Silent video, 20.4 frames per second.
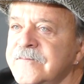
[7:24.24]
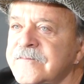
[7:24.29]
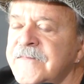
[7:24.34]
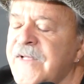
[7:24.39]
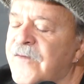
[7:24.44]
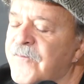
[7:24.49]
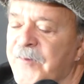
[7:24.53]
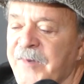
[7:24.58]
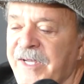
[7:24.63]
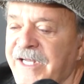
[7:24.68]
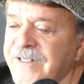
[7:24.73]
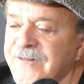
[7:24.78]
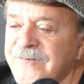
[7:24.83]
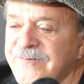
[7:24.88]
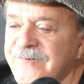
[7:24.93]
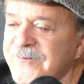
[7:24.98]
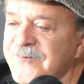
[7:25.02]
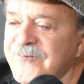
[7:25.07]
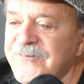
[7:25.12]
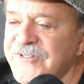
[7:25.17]
never mind.
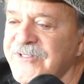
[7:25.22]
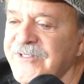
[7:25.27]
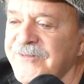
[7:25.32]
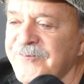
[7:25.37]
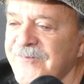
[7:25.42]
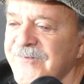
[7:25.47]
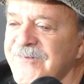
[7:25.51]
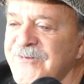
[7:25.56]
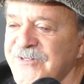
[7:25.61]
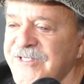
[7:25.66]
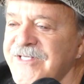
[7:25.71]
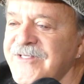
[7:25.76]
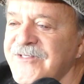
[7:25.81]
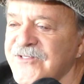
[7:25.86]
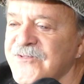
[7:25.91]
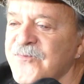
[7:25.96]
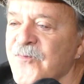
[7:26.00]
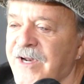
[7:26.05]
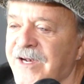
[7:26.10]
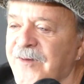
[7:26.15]
She, she
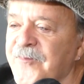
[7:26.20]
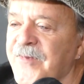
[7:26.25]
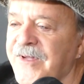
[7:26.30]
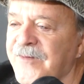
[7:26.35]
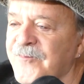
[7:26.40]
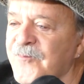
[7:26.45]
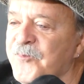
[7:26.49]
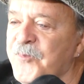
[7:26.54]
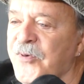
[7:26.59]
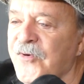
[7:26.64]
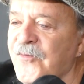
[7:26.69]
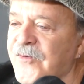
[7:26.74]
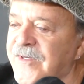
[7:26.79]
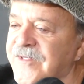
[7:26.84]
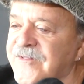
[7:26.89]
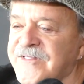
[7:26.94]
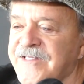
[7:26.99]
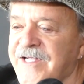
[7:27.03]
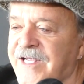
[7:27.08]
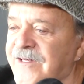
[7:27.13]
just wanted me, Pooh,
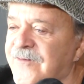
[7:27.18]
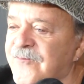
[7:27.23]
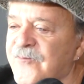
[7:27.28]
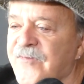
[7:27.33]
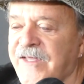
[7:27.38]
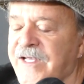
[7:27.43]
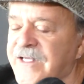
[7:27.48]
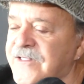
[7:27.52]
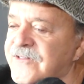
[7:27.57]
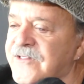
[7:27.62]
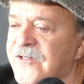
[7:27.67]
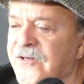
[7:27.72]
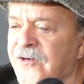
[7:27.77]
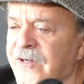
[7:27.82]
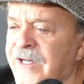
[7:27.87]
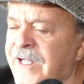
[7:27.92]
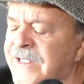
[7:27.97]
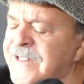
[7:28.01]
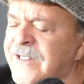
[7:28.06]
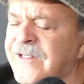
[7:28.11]
to say things to
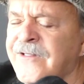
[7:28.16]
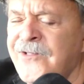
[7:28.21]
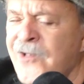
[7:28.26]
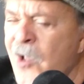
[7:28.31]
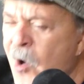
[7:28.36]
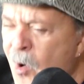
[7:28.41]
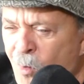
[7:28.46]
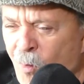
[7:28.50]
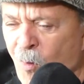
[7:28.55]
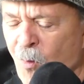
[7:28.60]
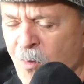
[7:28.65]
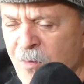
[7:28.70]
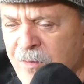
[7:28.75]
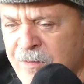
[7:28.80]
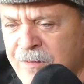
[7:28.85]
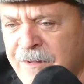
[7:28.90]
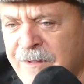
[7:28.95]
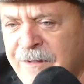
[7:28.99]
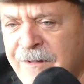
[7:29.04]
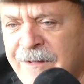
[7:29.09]
her, and I said, no.
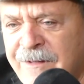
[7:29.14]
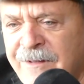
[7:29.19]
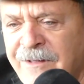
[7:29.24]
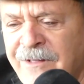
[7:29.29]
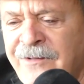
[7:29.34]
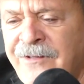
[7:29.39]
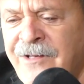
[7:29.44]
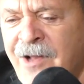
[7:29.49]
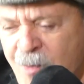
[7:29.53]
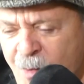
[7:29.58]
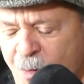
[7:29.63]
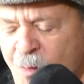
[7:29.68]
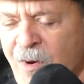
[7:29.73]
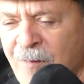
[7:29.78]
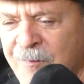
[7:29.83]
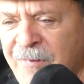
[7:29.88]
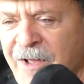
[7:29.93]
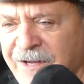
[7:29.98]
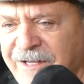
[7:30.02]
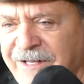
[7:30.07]
No,
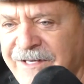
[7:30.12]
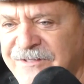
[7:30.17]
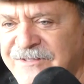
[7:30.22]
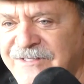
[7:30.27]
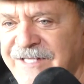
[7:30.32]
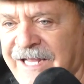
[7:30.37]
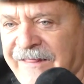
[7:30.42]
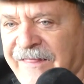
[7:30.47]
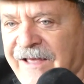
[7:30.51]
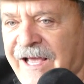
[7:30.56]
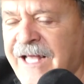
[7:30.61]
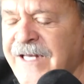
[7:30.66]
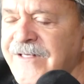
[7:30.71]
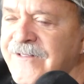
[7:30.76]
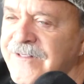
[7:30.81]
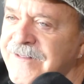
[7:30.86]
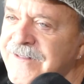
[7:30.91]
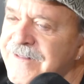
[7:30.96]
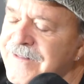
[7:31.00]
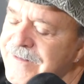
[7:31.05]
I'm not going to say
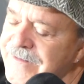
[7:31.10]
that.